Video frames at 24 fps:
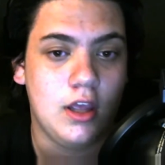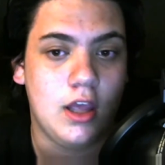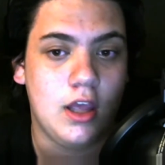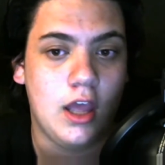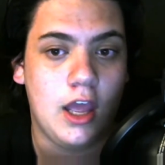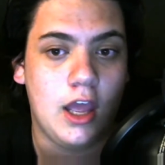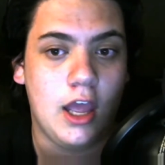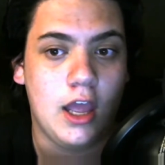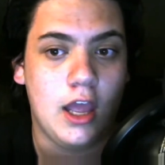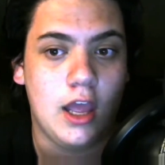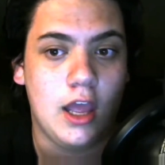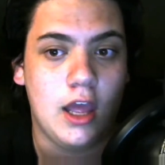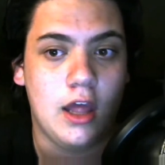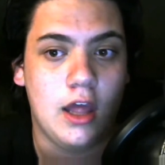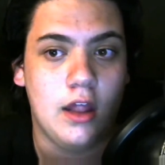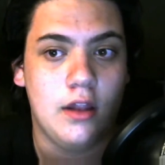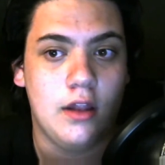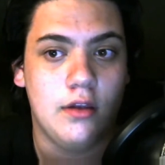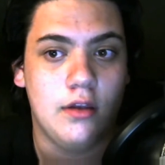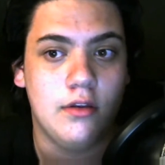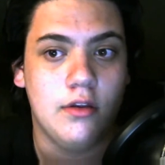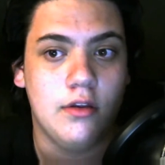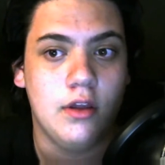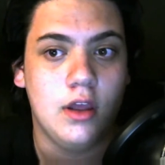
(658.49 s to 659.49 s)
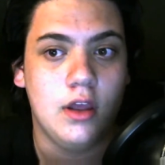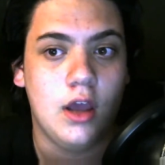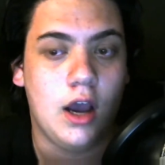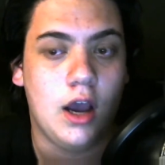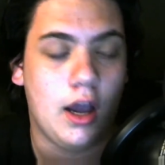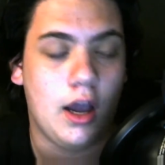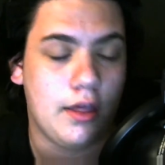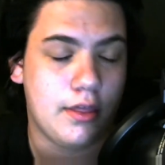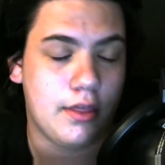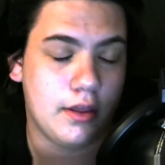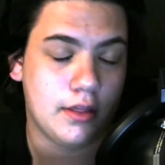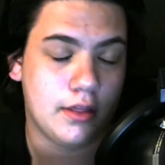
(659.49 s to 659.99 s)
and
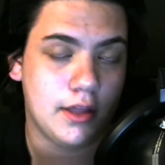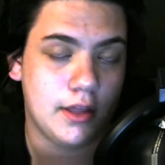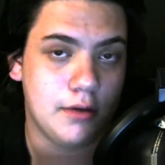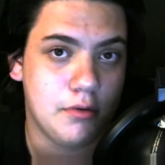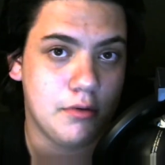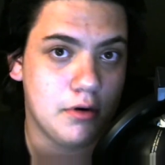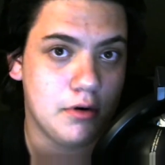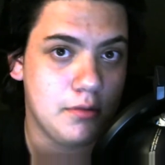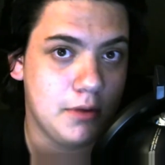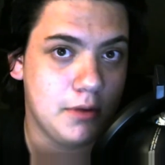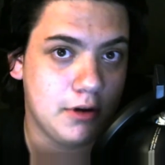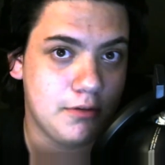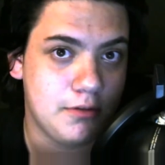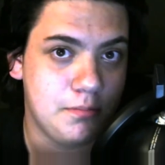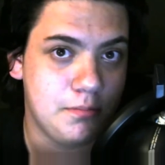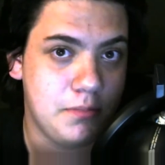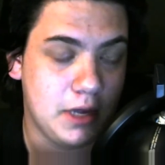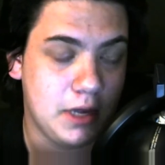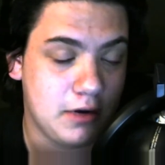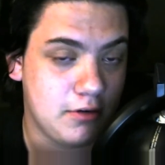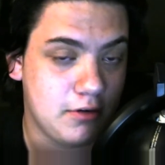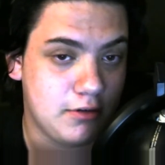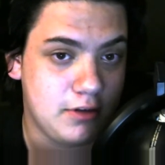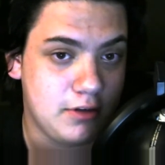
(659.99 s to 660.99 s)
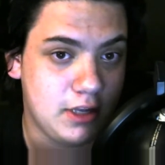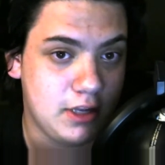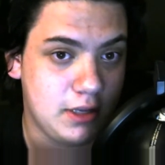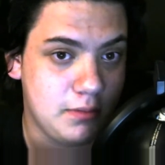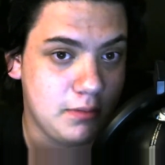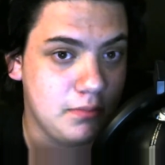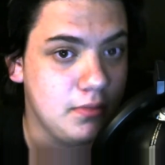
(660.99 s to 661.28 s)
I think they were a much better team